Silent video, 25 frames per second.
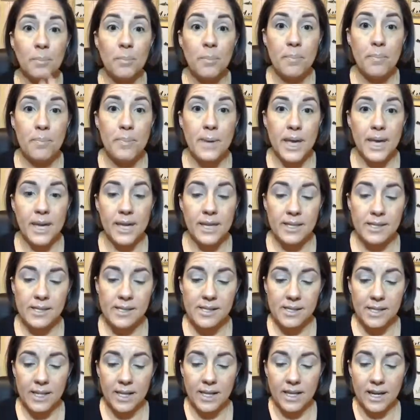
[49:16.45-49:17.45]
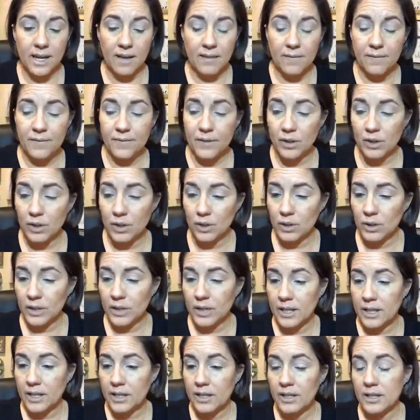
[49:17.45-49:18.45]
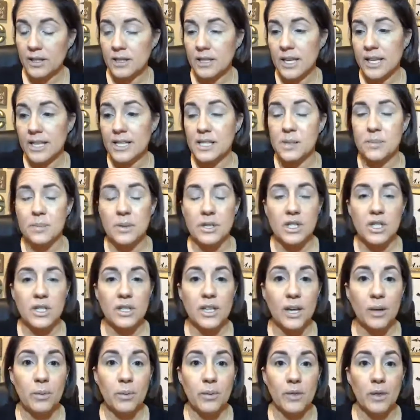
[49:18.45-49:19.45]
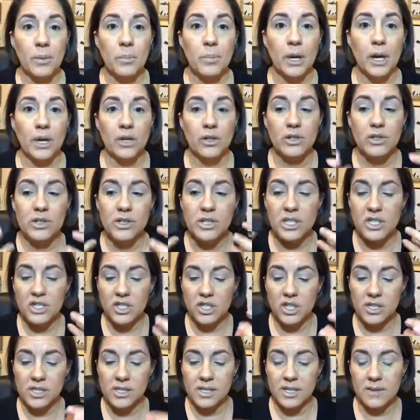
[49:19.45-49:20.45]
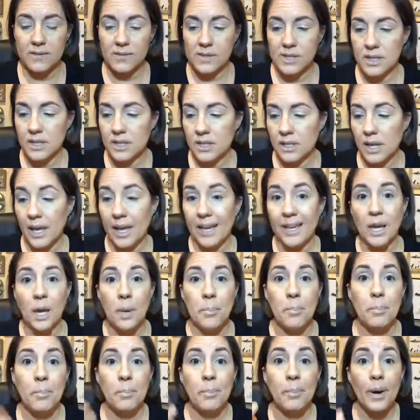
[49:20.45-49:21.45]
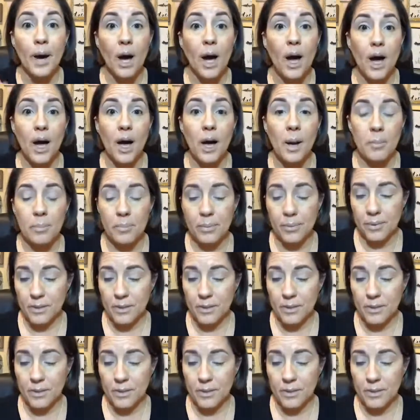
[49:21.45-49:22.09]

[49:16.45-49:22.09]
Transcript: base, and I feel it, like, especially like with the powders, it just gives it like a pop.